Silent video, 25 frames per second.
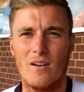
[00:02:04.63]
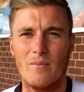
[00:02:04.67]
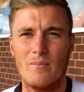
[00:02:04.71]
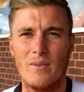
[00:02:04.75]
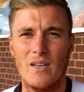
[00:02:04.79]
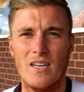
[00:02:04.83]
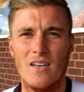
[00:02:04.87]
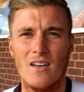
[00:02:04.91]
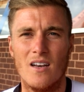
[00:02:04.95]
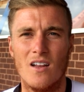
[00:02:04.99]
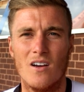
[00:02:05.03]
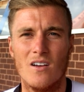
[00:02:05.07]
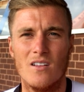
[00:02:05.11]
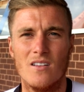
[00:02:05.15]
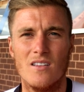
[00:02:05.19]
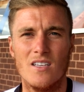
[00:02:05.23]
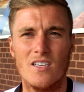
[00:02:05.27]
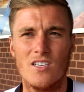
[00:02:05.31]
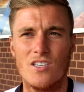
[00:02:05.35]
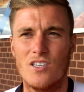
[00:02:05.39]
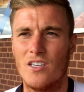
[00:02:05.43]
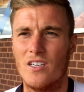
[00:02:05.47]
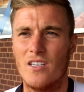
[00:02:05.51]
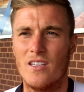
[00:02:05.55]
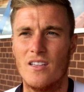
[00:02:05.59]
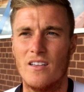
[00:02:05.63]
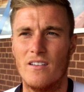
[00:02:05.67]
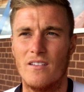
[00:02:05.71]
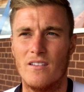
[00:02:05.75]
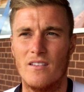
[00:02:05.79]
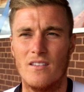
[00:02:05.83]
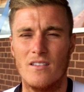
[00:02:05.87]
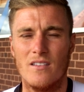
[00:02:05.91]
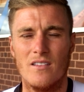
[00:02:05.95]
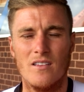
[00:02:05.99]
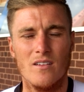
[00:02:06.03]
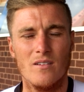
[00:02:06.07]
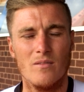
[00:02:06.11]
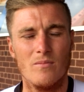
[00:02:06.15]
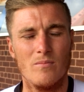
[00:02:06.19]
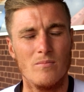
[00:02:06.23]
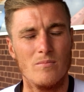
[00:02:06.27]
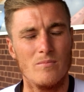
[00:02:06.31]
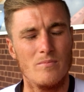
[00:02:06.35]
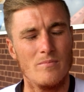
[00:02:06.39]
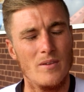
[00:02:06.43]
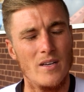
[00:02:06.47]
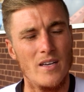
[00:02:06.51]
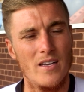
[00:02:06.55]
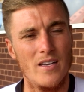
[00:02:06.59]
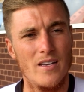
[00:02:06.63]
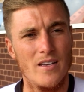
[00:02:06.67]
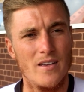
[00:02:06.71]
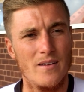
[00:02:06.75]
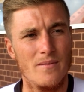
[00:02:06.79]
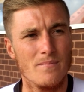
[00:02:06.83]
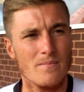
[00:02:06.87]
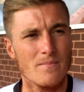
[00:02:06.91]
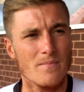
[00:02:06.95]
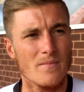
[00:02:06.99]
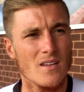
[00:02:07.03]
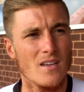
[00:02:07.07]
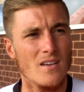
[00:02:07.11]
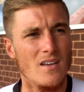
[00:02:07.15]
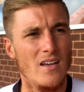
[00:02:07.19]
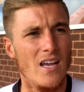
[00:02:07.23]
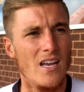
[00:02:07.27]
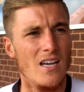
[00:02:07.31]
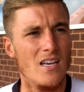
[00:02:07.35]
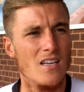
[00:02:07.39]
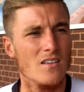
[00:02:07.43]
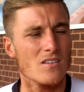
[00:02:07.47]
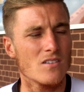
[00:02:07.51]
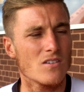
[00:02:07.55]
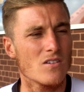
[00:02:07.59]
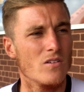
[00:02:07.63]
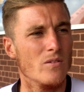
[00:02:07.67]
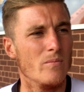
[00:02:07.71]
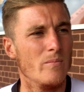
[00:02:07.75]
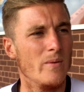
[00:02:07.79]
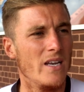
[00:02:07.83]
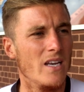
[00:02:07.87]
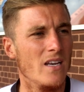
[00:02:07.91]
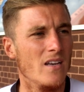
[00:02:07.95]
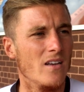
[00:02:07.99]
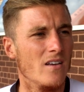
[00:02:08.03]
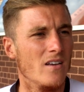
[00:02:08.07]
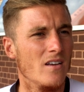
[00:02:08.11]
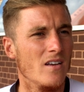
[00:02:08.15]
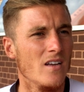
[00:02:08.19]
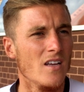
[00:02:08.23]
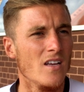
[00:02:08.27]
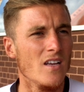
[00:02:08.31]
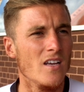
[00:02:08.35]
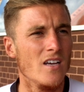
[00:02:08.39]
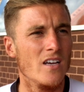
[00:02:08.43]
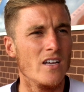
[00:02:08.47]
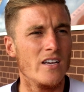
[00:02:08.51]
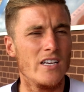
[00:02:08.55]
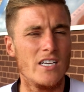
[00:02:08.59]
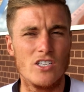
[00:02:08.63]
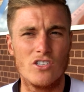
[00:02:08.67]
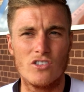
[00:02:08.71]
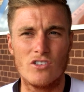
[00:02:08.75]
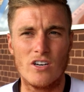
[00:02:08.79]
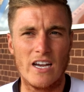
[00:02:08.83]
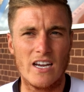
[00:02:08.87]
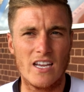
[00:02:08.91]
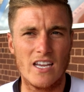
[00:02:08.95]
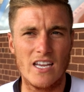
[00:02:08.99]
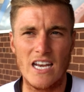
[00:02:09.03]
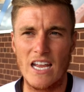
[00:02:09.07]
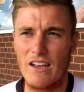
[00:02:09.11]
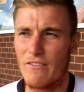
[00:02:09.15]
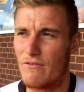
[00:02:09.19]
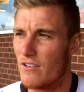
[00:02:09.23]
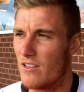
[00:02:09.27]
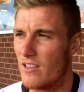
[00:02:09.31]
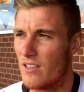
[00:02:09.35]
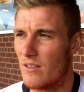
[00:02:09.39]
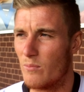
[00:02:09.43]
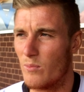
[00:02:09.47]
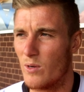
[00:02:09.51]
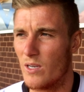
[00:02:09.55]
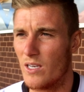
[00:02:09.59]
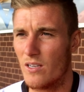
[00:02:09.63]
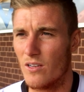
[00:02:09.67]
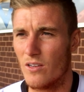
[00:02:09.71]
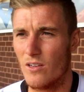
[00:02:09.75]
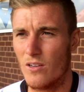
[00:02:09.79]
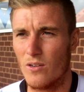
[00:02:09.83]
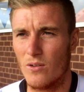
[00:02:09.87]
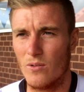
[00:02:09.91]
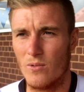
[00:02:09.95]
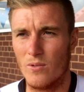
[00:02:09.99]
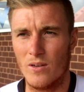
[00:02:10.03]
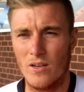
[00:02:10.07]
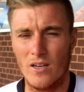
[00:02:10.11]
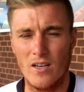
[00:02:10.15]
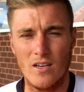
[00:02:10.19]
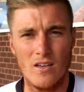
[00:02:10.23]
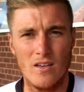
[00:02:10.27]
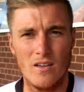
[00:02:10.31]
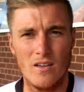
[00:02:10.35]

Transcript: I mean, like this year the Elliot's come in and he's tracking everything we do,